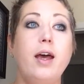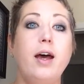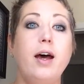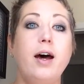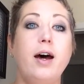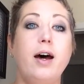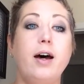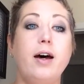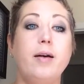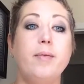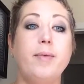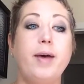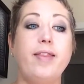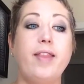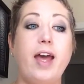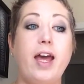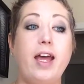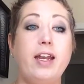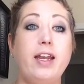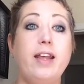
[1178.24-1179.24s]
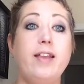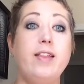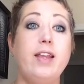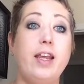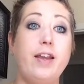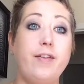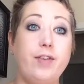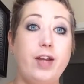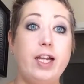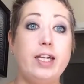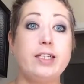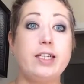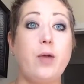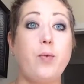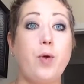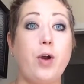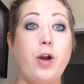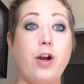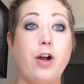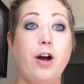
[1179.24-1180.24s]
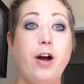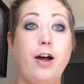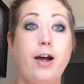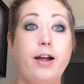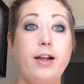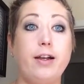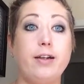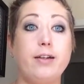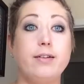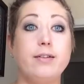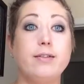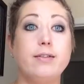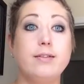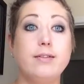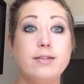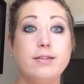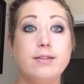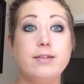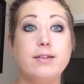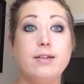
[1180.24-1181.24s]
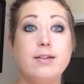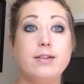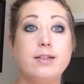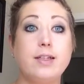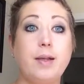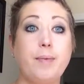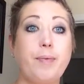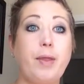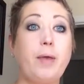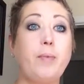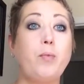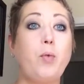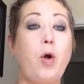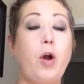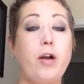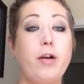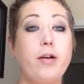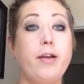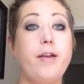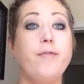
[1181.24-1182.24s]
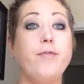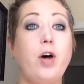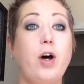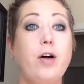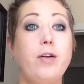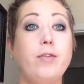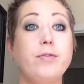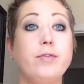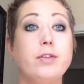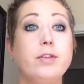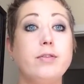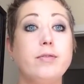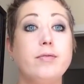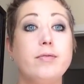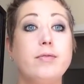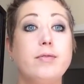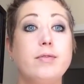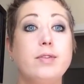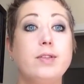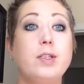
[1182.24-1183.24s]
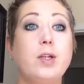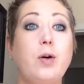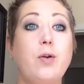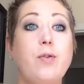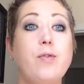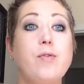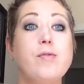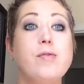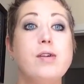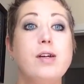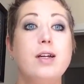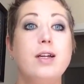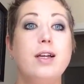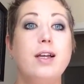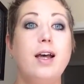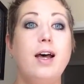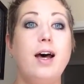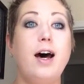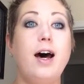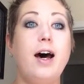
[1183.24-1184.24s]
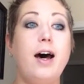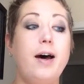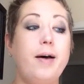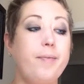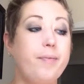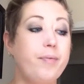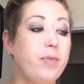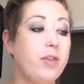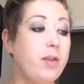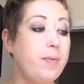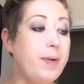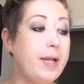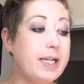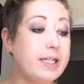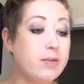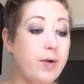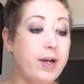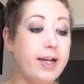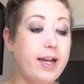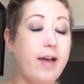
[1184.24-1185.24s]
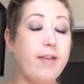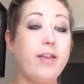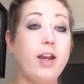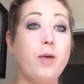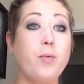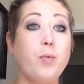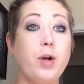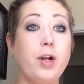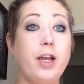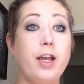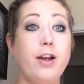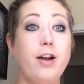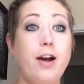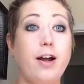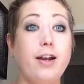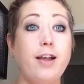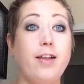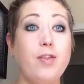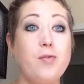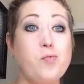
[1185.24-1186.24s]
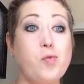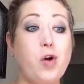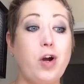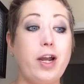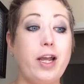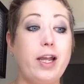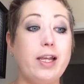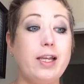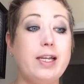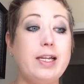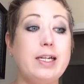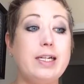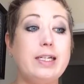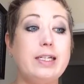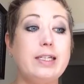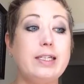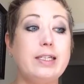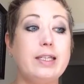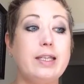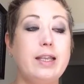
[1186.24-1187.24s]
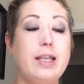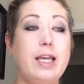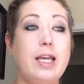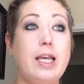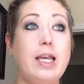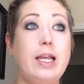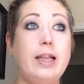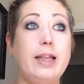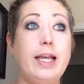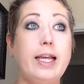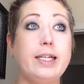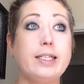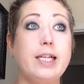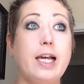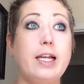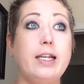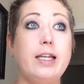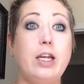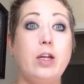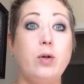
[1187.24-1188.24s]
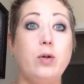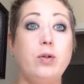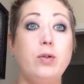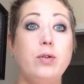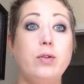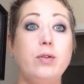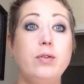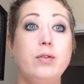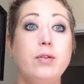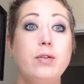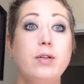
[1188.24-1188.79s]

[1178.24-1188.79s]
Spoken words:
then in the evenings I work on something more involved. So the piece right now that I'm working on in the morning is the Lakeside Needlecraft